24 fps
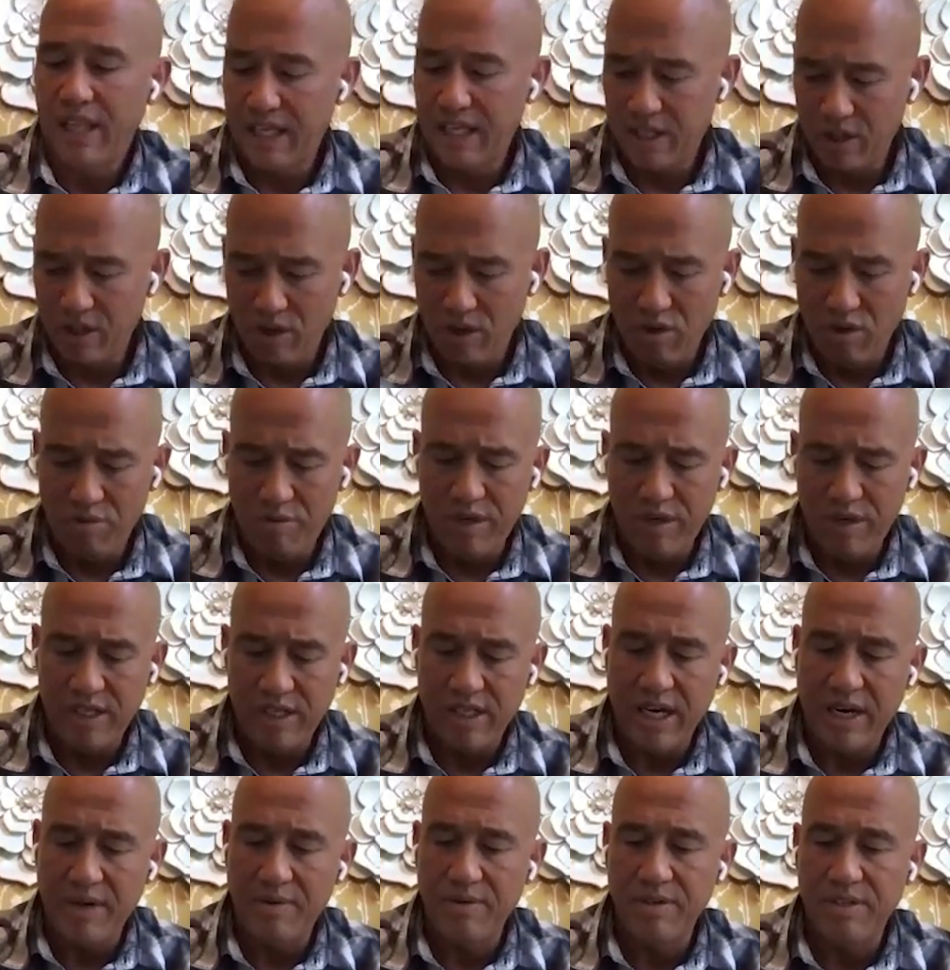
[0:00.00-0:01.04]
that's the whole
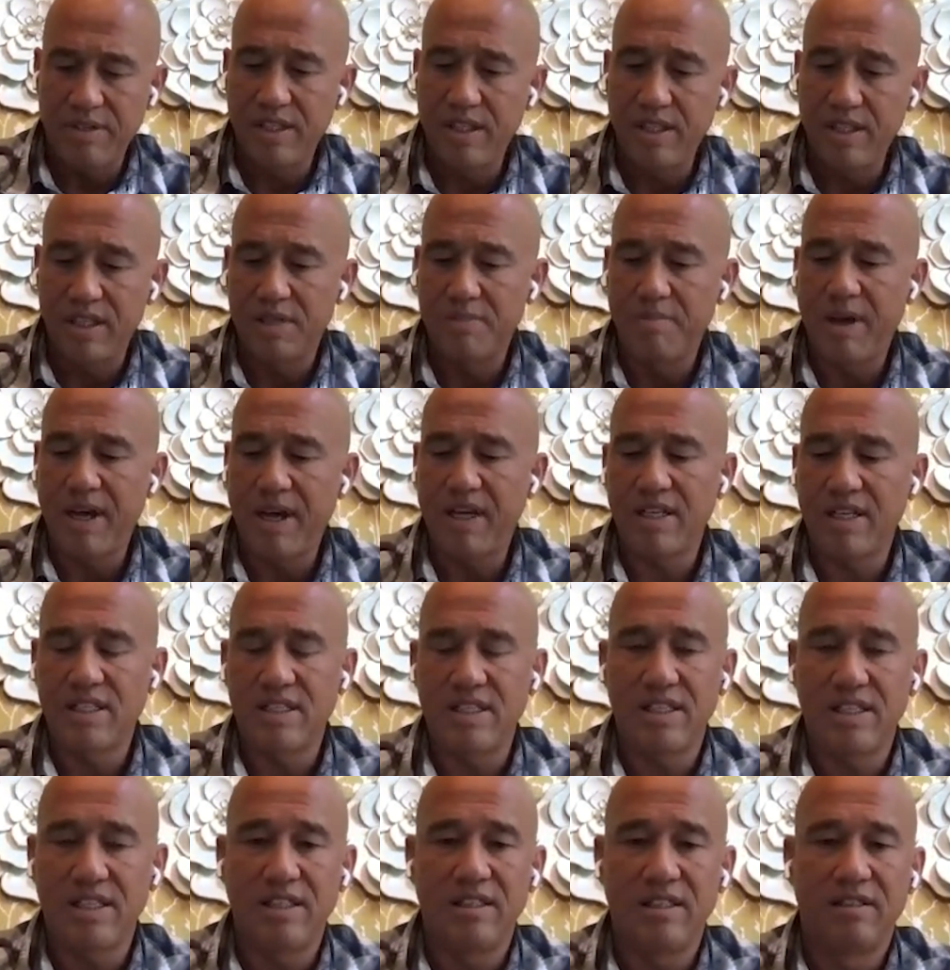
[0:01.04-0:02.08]
reason I was in this
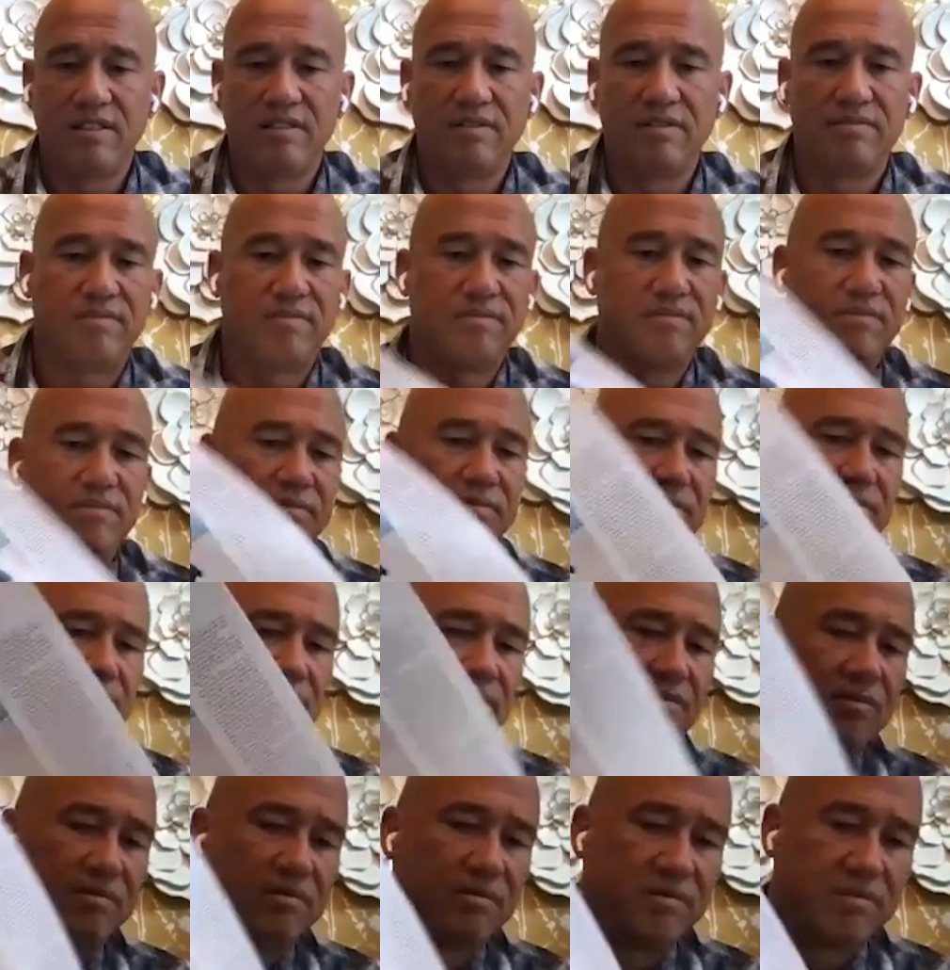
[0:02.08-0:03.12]
magazine.
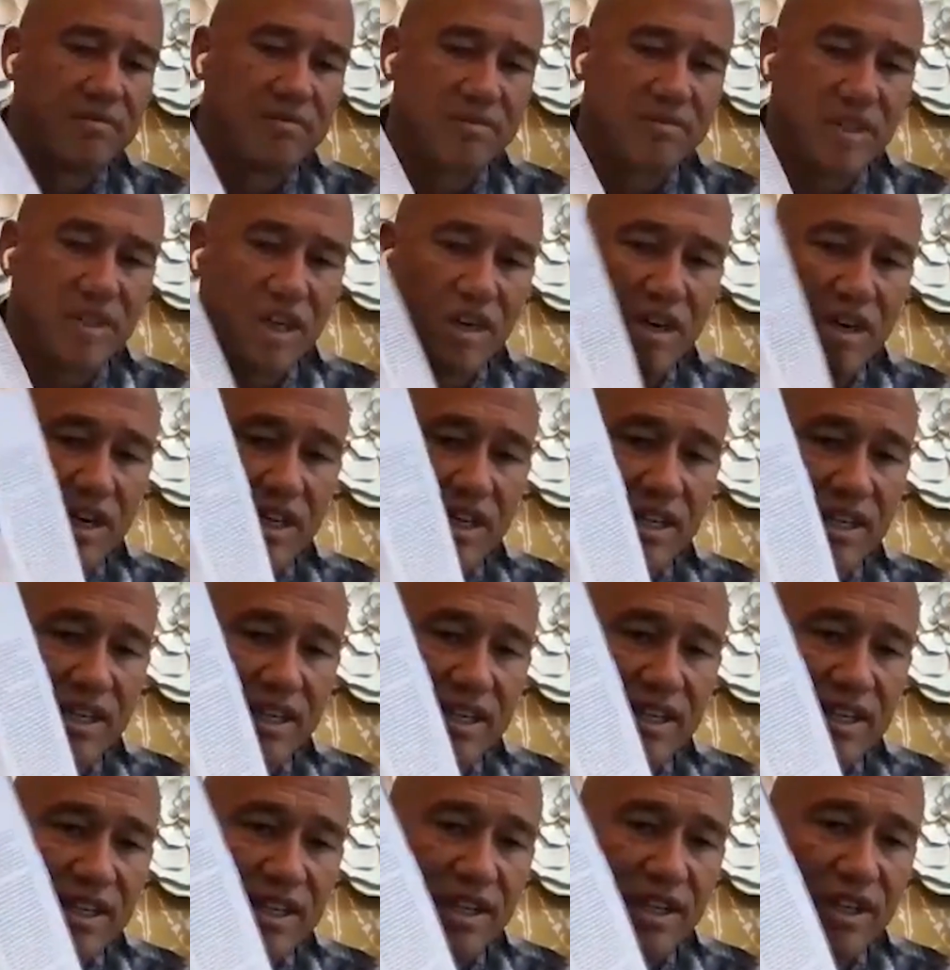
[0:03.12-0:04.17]
All right.
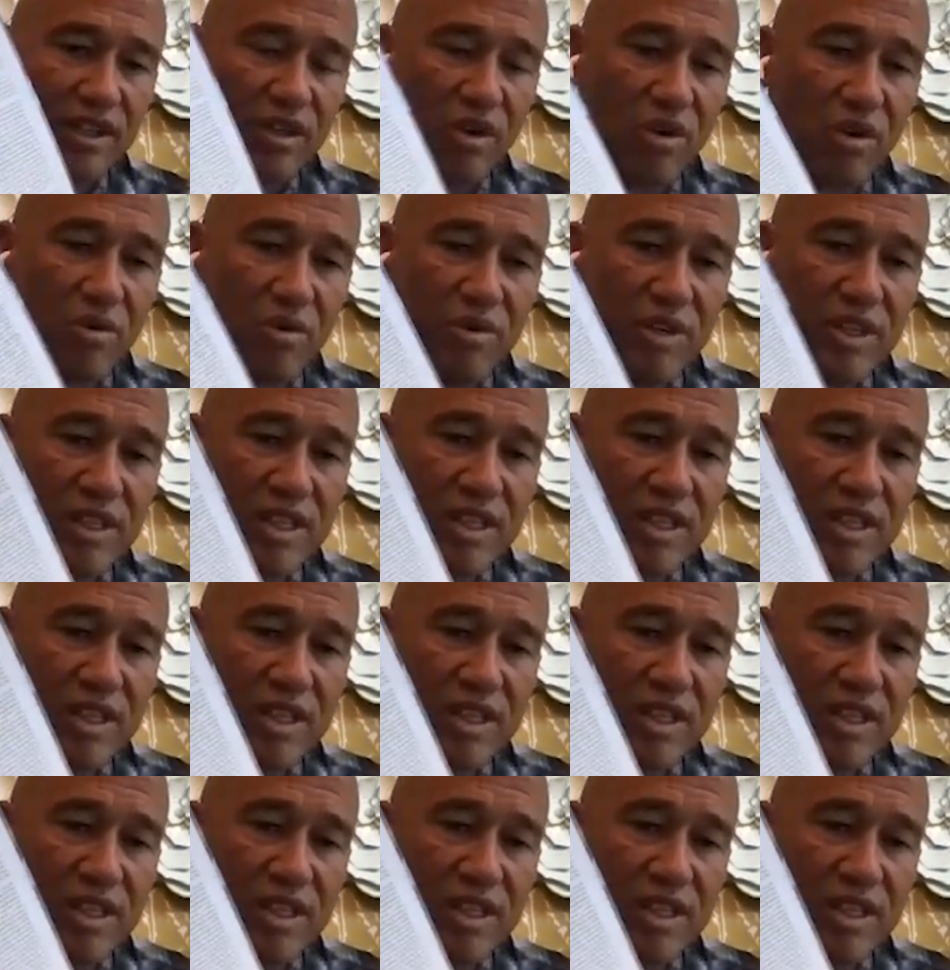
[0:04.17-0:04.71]
The whole